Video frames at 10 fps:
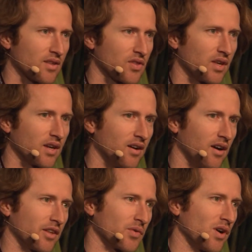the thing
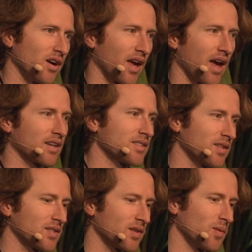on the wrong
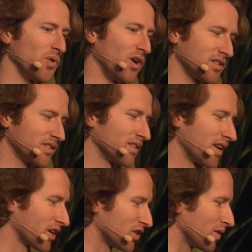axis, so the balls didn't
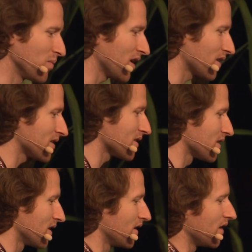actually mix.
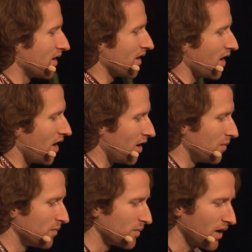
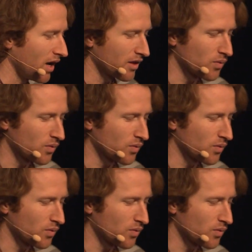And the